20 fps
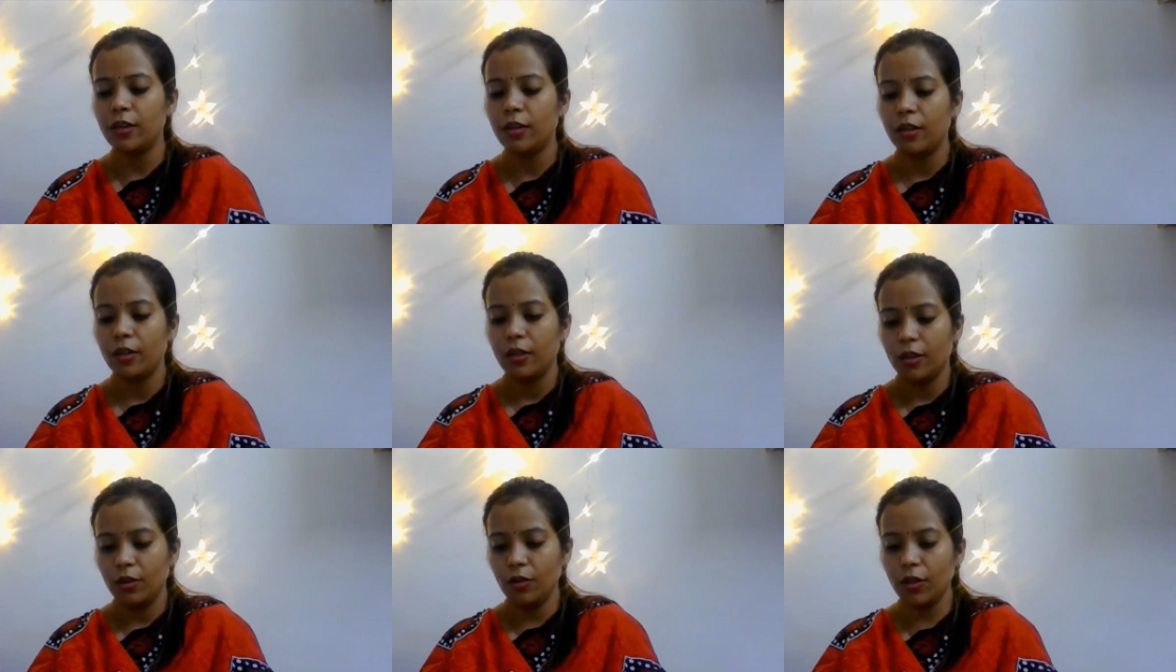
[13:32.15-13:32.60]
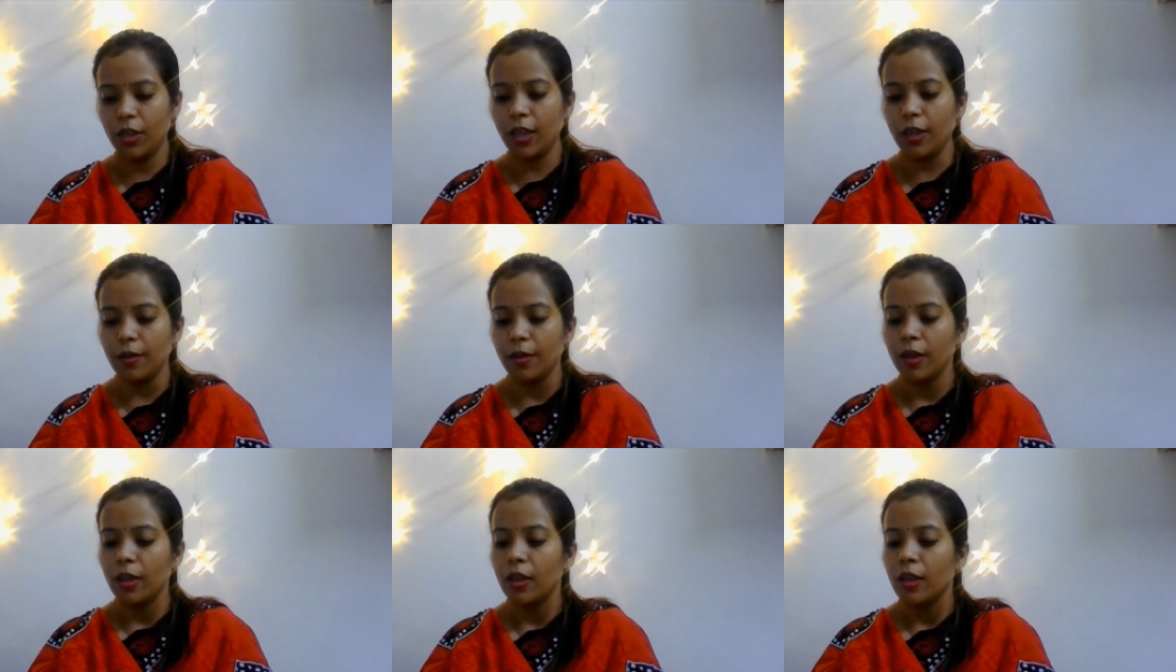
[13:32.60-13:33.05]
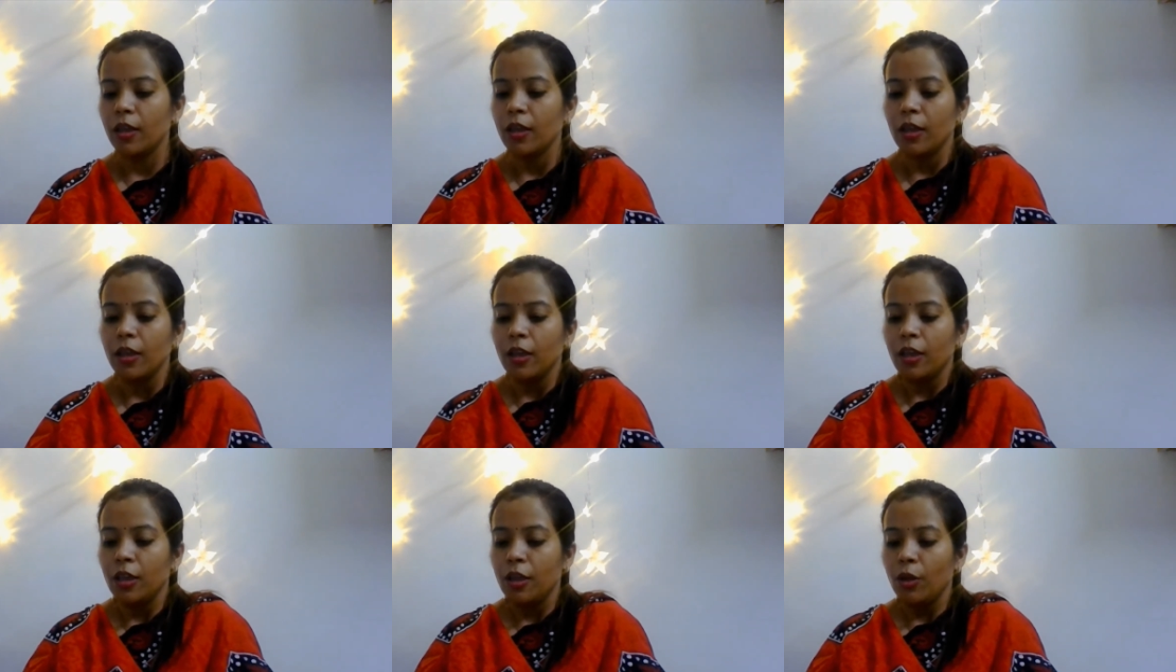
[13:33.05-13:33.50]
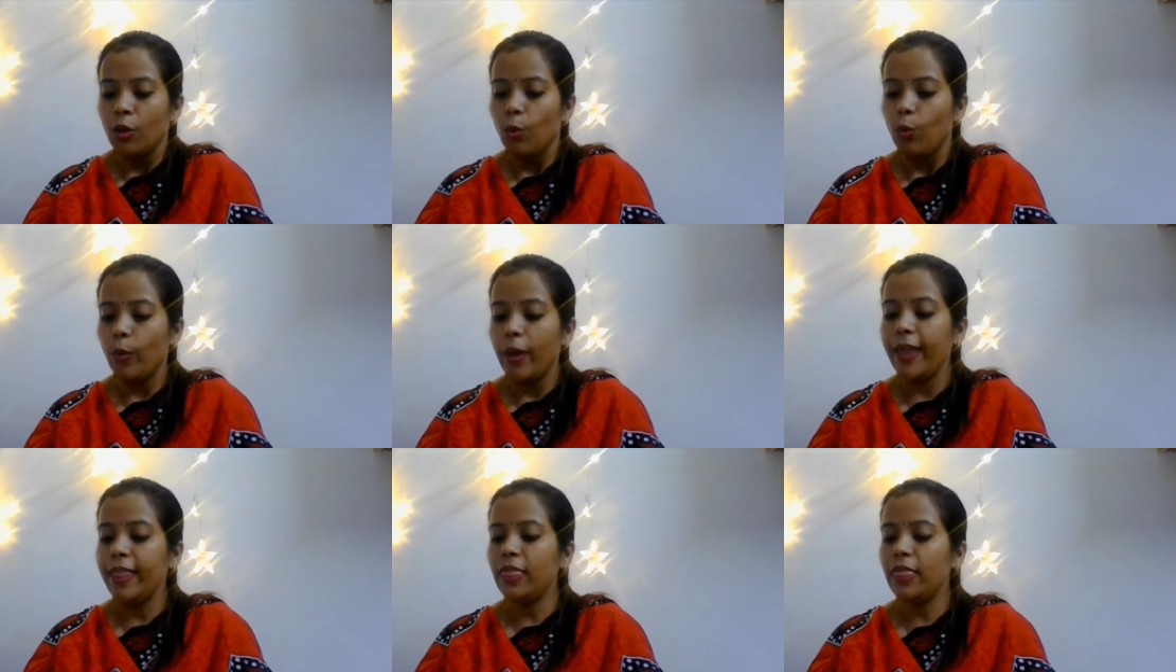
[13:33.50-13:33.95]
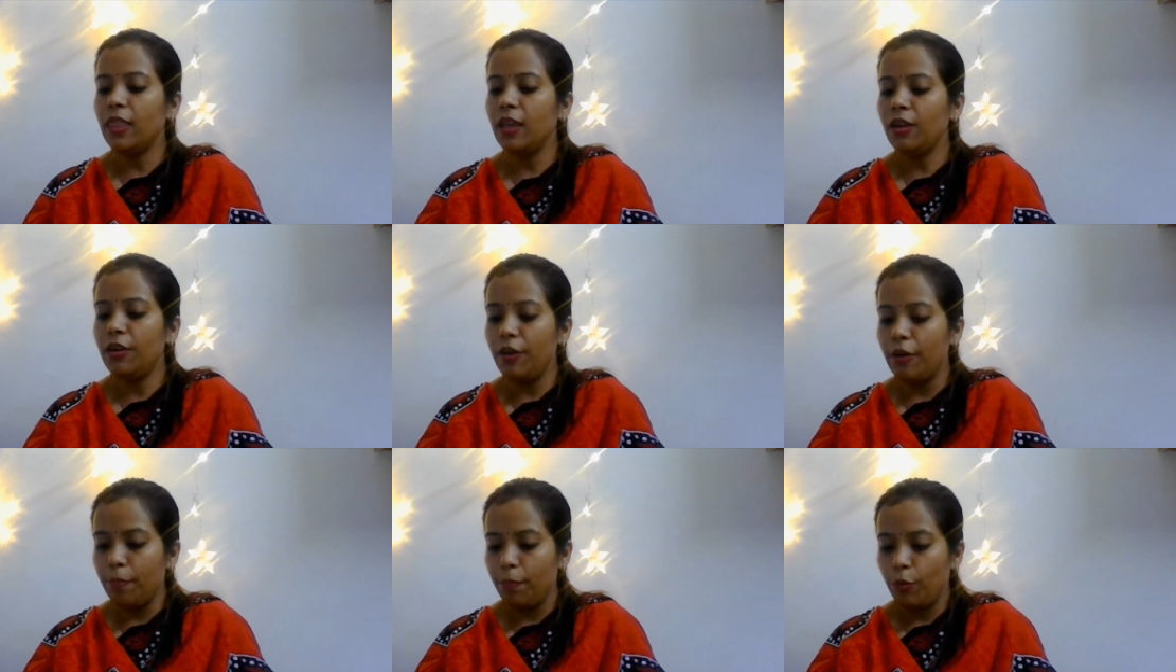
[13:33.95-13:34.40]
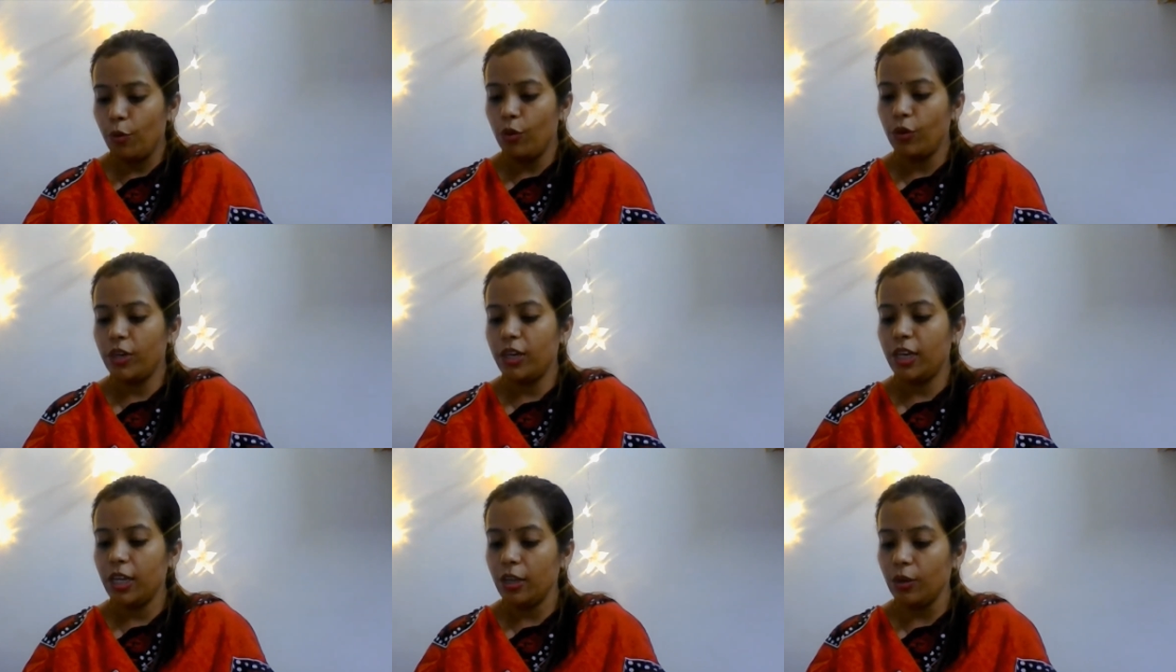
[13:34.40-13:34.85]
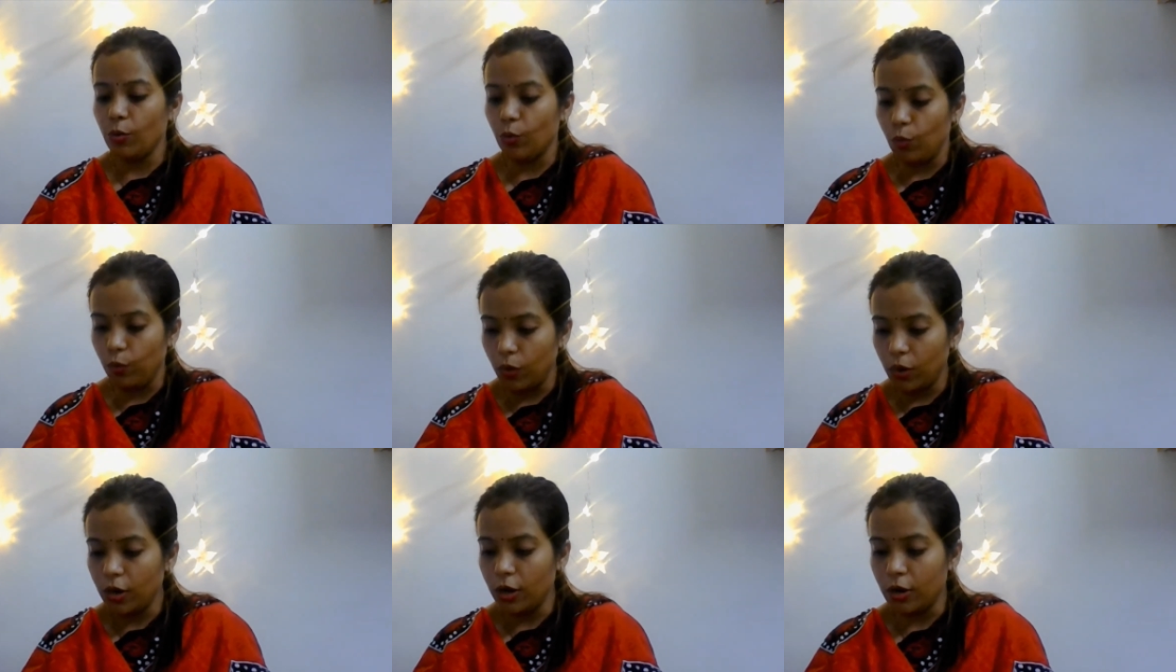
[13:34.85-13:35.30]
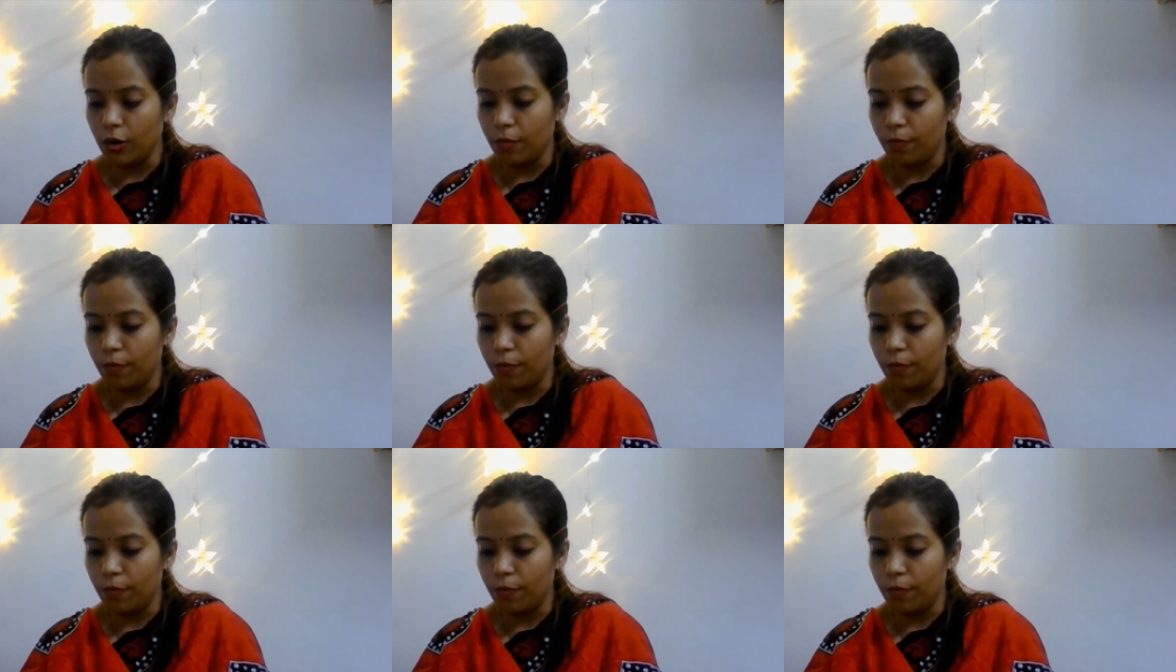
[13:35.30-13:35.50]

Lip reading: Okay, when the reporting verb